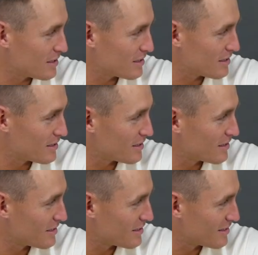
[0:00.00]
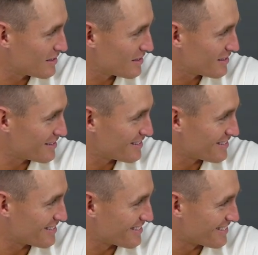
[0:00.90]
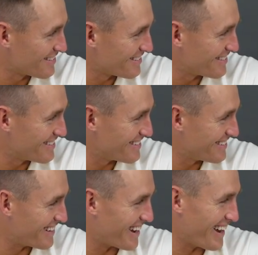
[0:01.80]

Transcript: The person shown says nothing.